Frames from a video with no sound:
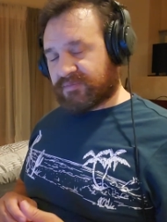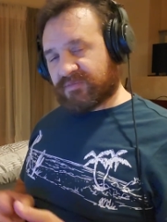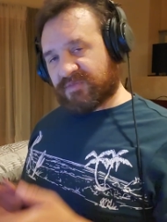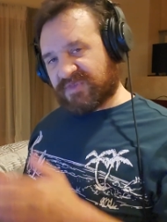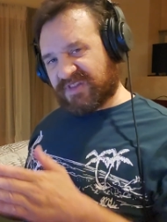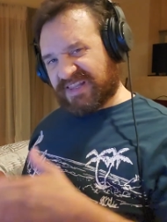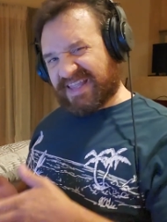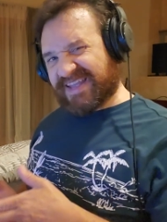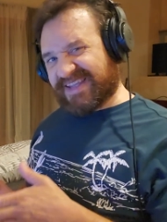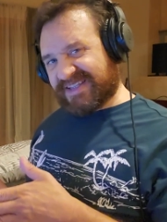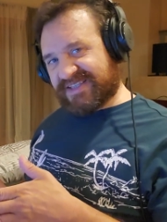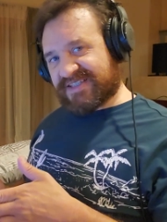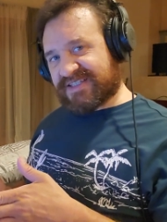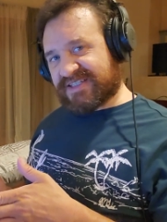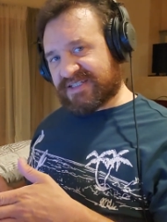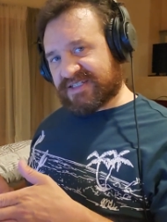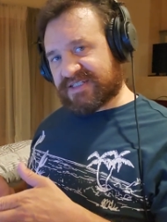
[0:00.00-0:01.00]

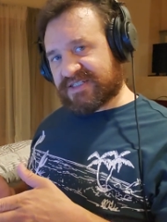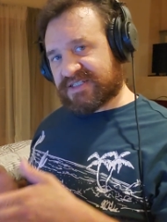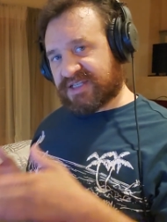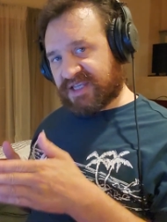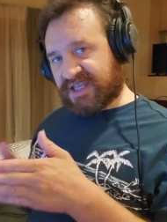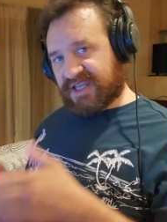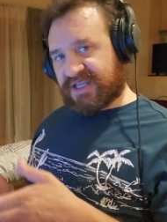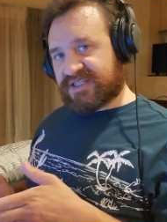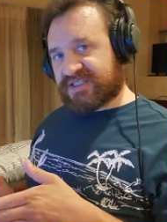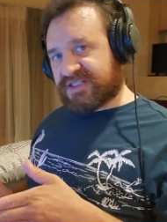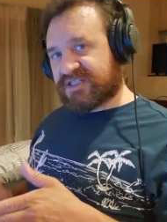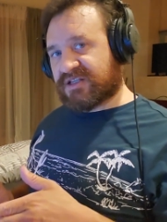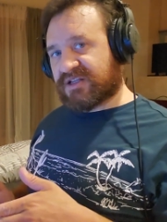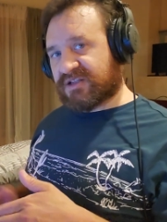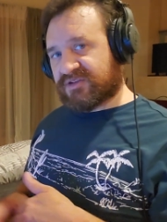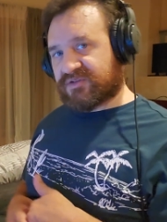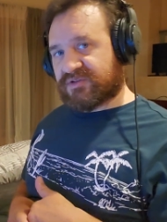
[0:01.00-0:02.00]
late
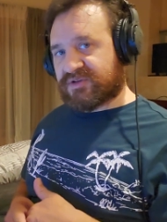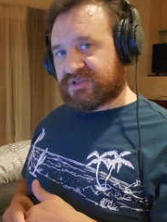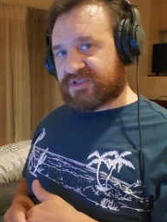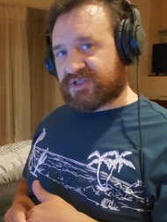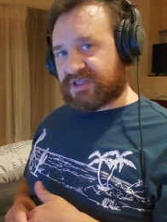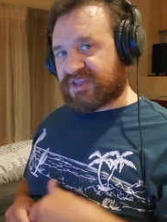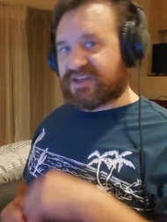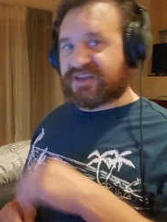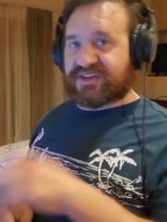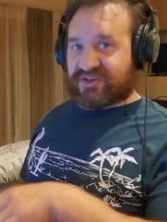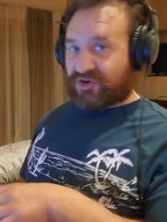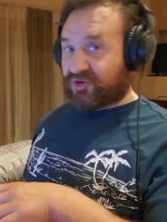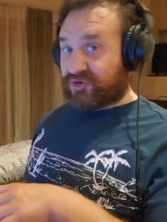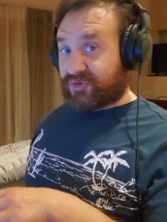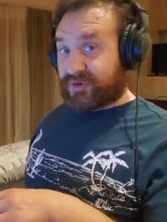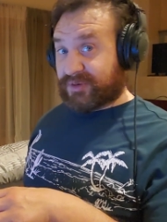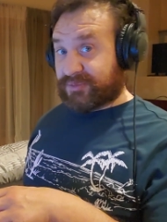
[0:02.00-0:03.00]
1800s. I think in the
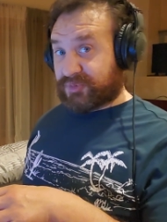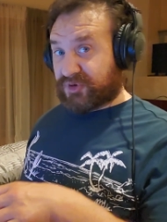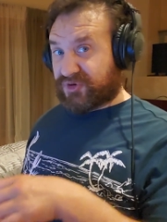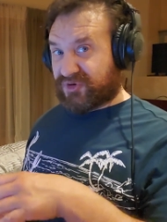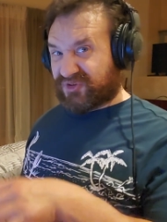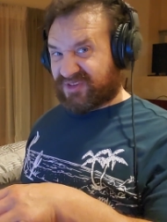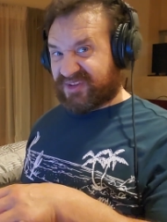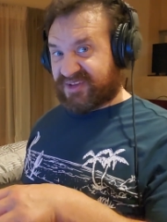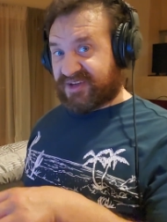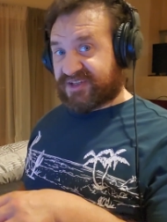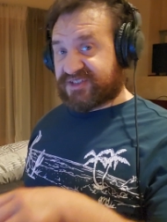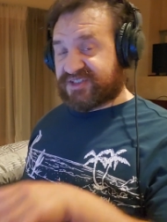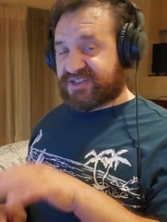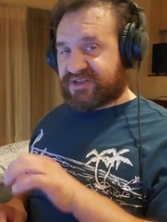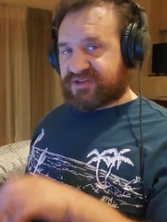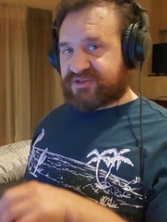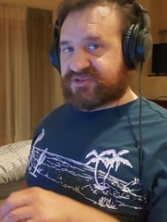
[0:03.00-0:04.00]
article I put early
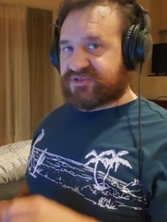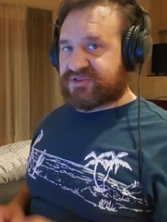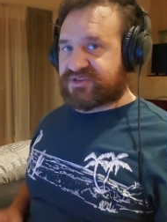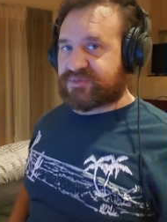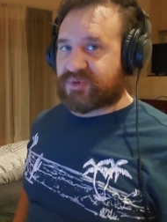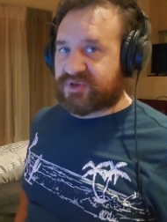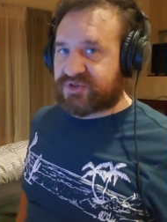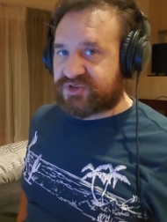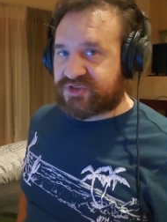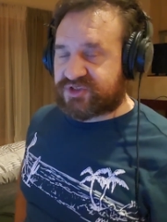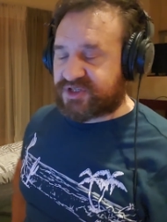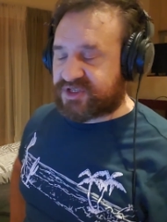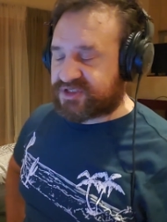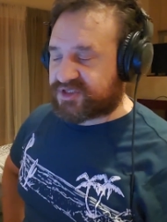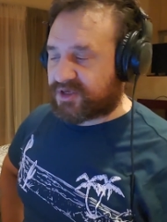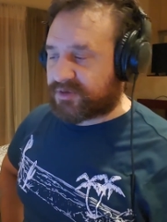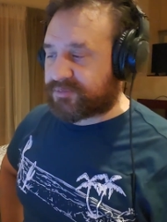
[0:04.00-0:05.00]
1900s. I should
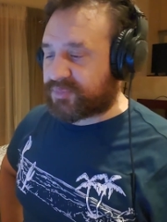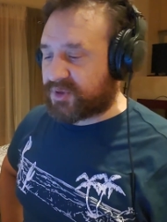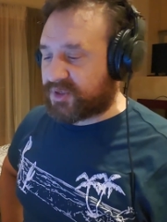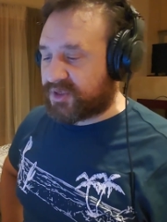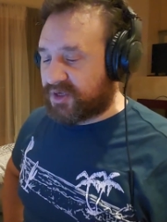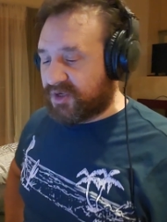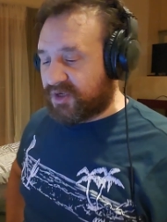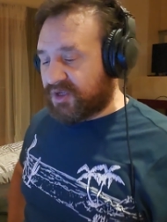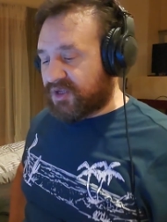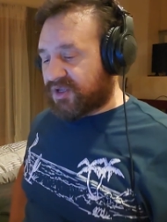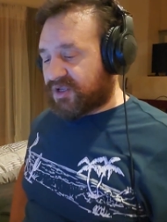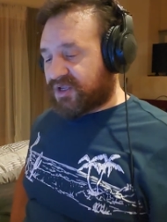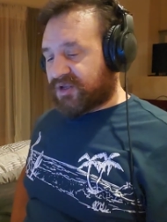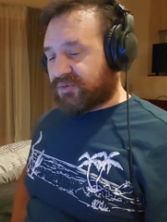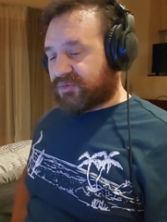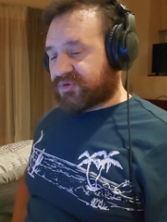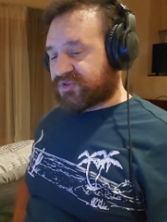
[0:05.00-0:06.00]
change that, but
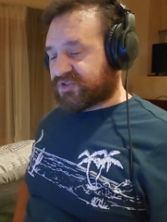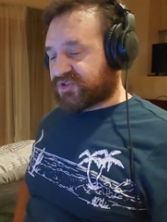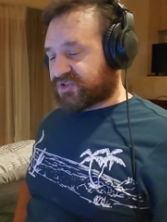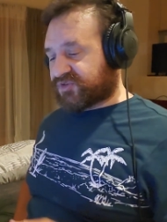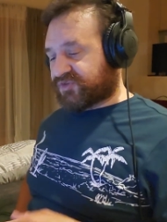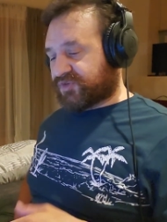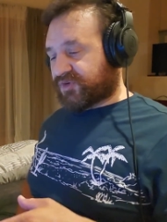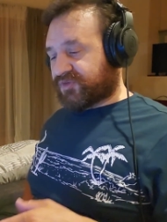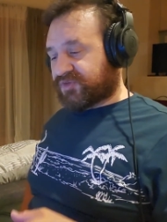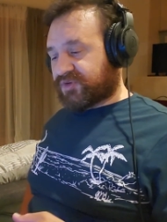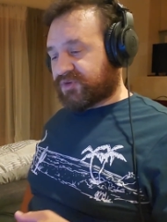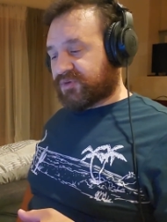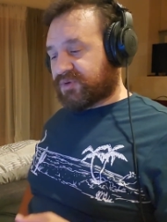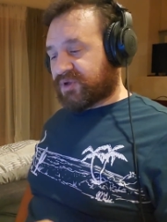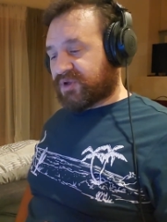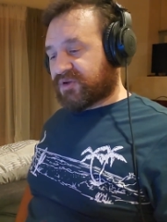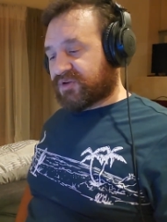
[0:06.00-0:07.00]
it was for a few
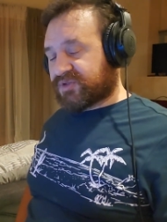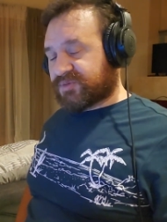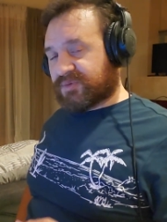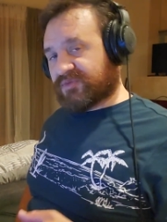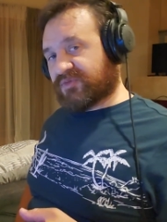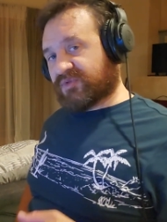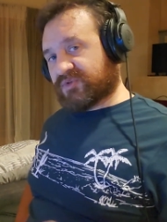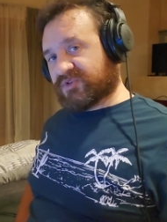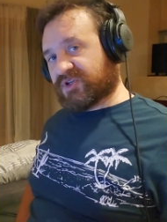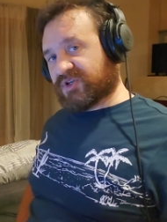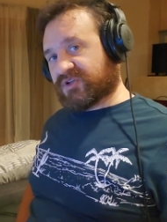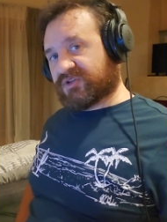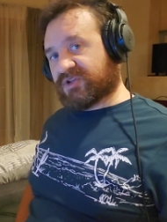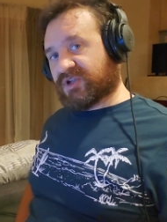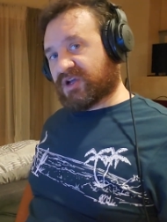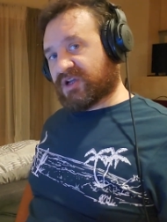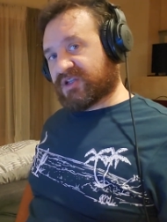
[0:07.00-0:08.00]
years before
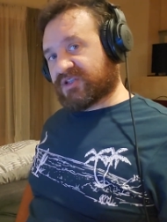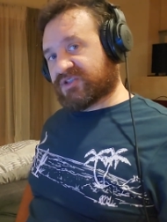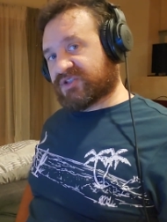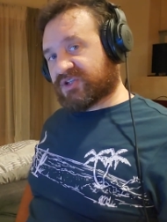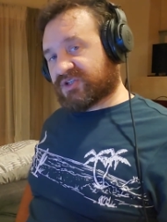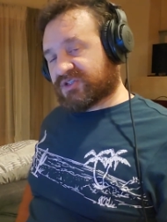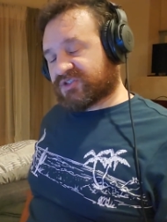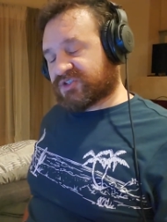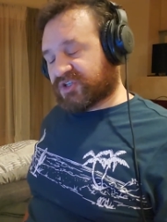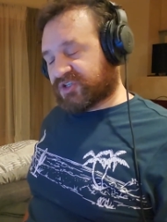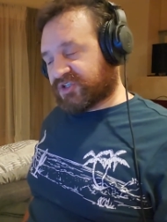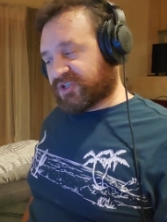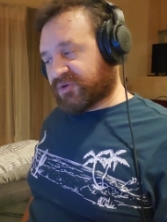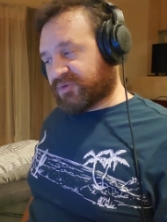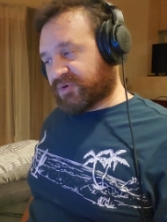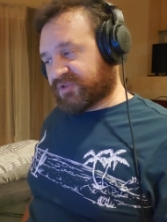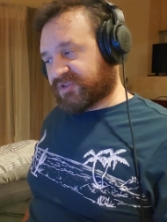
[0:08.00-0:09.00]
Cheng died. Cheng
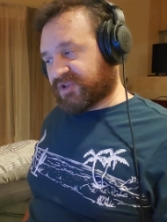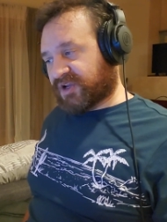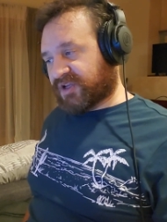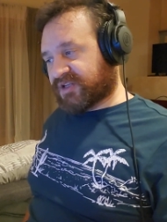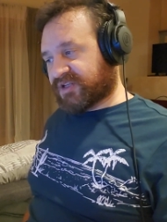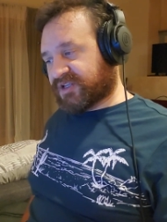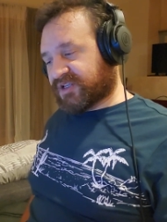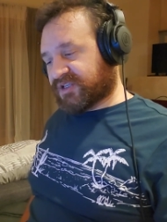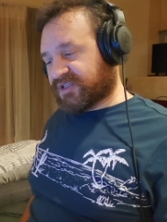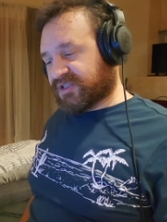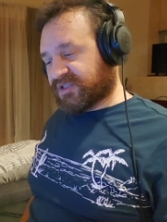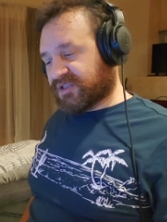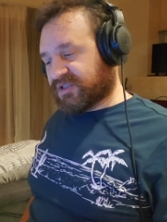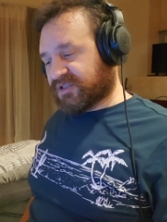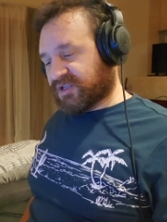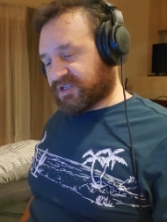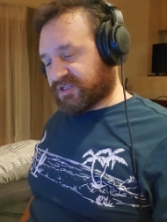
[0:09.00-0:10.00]
Tinghua died in
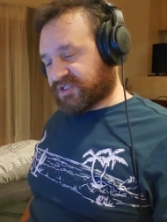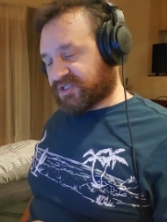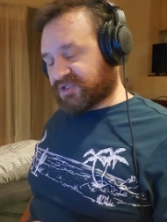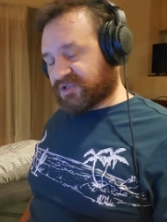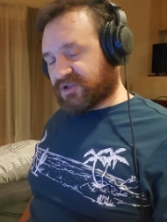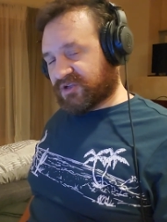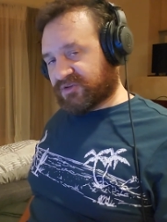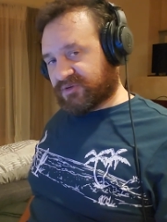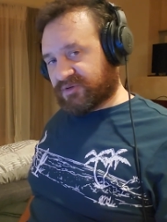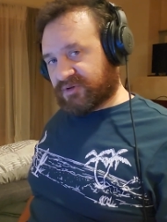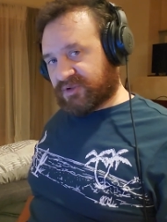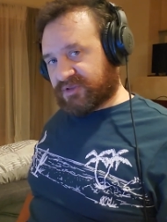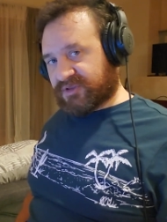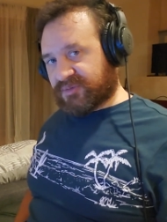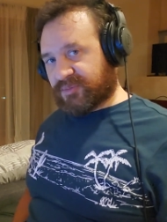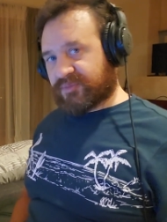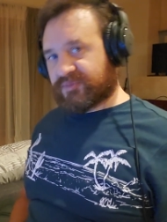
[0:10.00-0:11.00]
1900
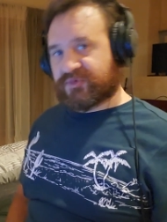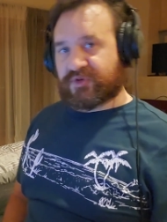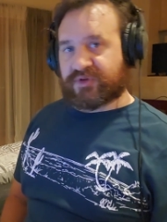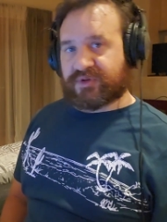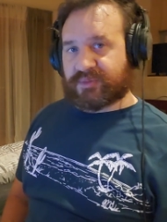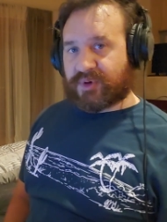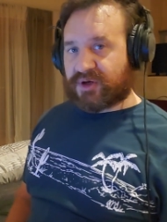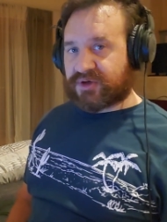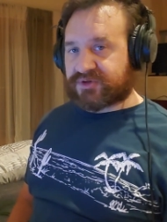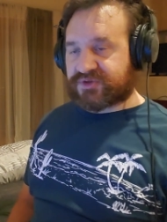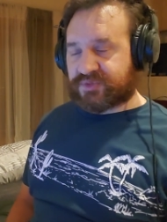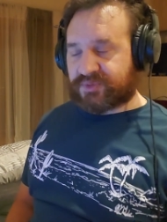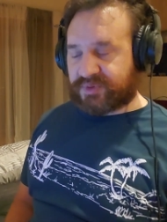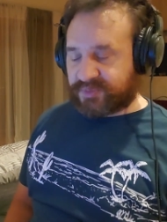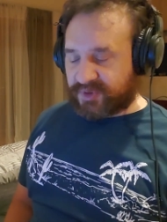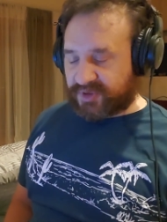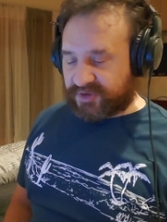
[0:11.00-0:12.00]
during the Boxer
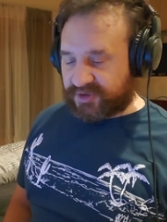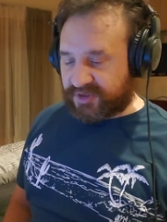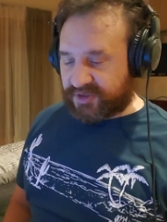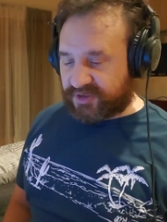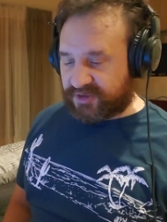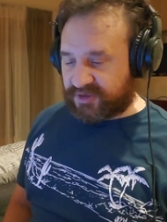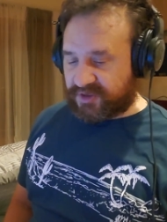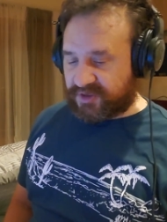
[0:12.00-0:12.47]
Rebellion,